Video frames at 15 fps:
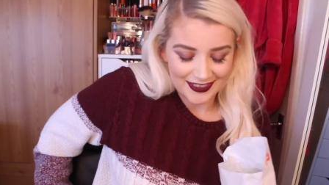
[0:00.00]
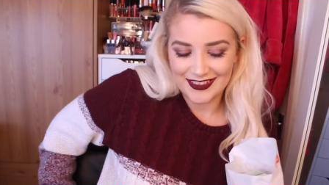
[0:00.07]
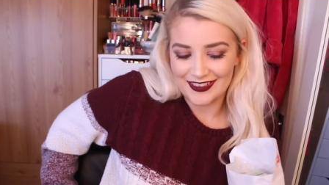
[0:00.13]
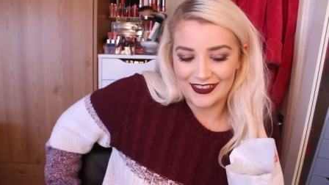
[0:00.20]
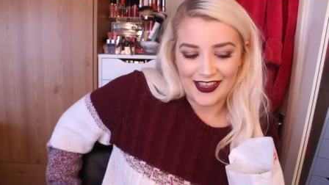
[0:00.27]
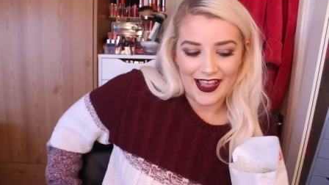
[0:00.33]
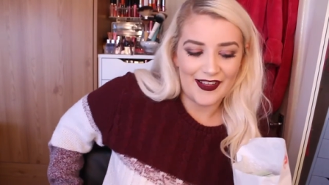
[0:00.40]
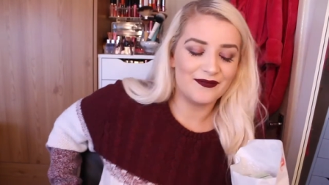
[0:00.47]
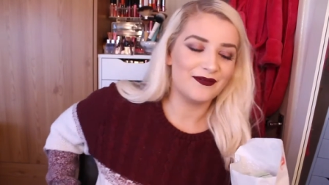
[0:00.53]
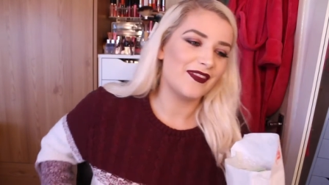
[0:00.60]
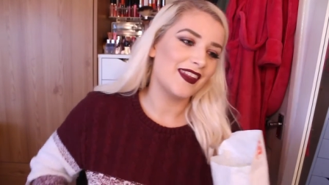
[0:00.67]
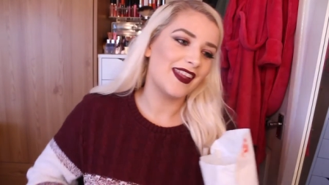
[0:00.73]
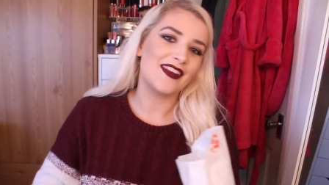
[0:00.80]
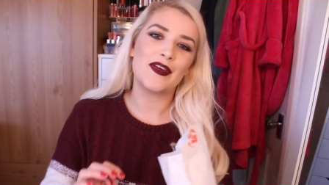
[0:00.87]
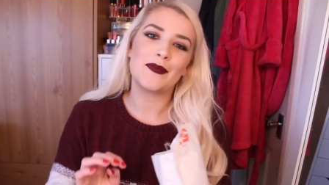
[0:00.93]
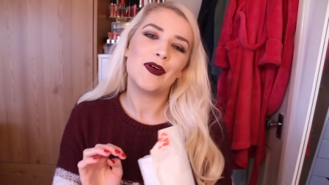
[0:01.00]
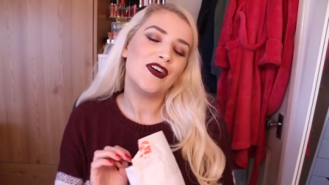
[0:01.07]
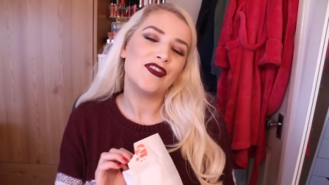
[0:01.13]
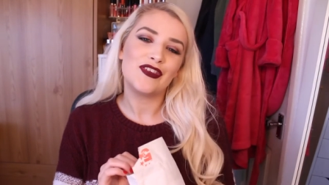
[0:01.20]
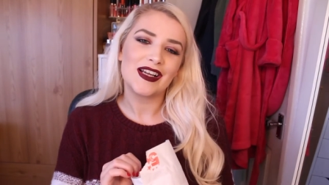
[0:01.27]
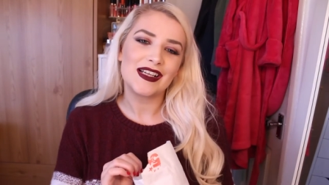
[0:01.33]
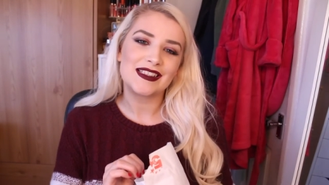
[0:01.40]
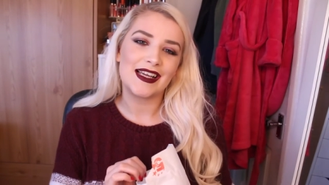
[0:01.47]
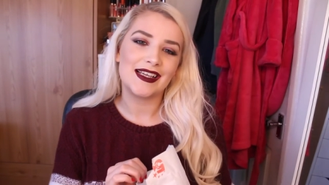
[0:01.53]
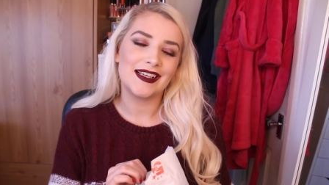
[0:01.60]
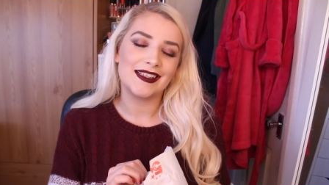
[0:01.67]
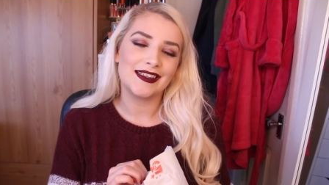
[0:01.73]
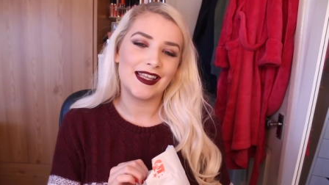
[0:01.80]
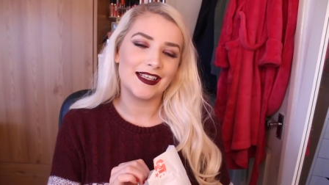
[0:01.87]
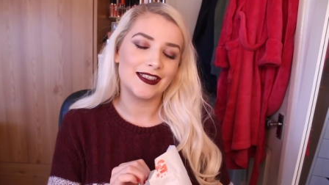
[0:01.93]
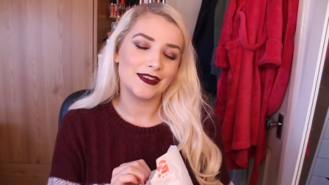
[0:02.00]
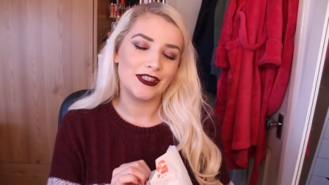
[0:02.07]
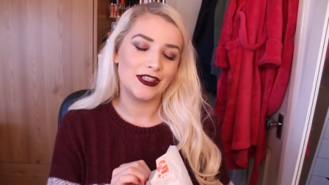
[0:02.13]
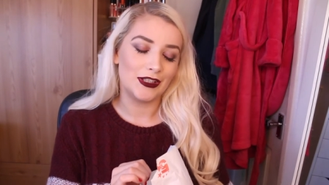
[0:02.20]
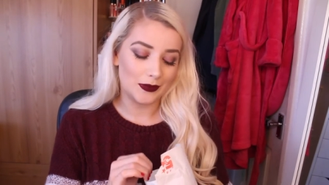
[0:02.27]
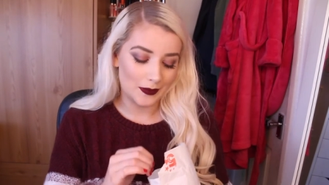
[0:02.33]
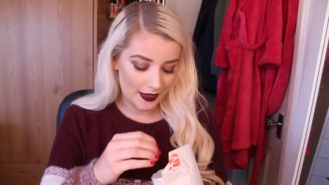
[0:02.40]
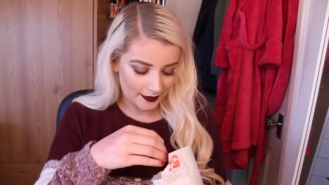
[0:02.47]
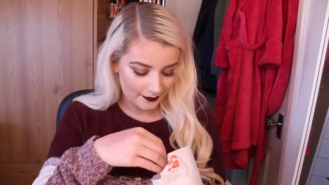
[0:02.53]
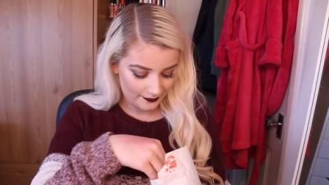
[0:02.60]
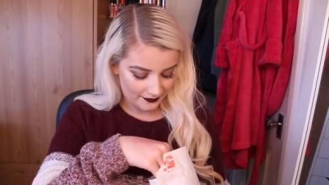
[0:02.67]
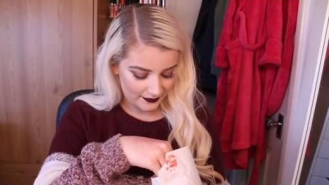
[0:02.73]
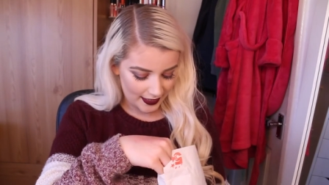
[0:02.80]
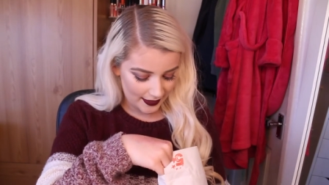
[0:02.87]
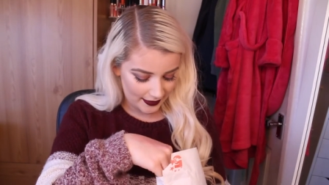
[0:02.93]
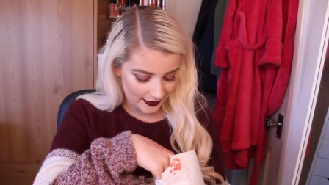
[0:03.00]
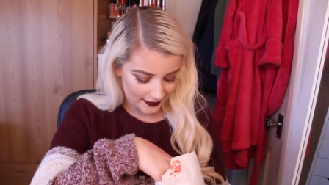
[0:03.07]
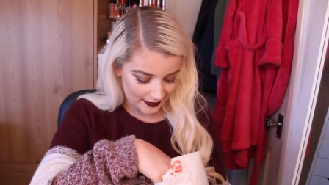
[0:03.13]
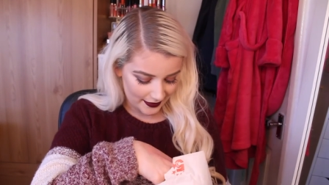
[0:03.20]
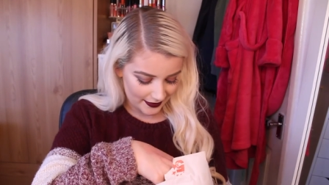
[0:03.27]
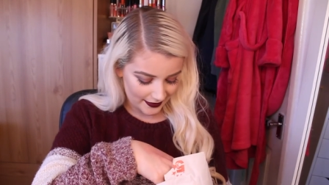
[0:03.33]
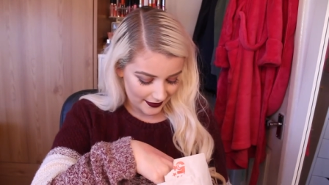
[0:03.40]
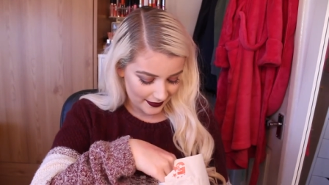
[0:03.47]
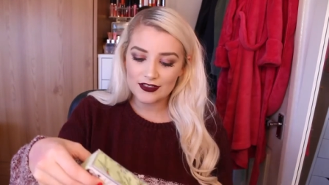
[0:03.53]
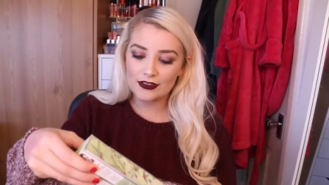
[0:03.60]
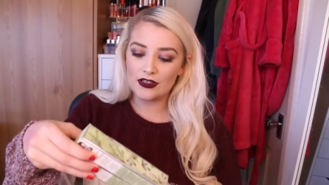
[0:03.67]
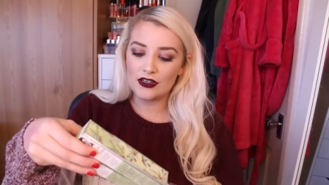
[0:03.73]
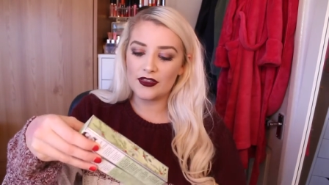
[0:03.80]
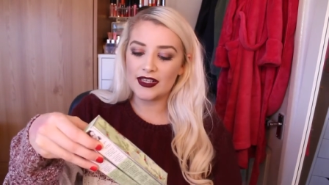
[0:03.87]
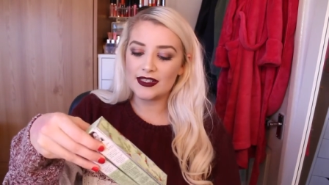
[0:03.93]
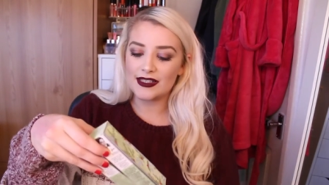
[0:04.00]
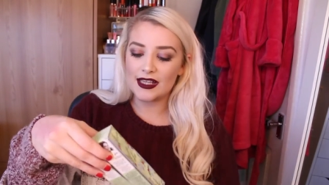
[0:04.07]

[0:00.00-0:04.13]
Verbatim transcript: So yeah, if I'm overexcited then you know why. So they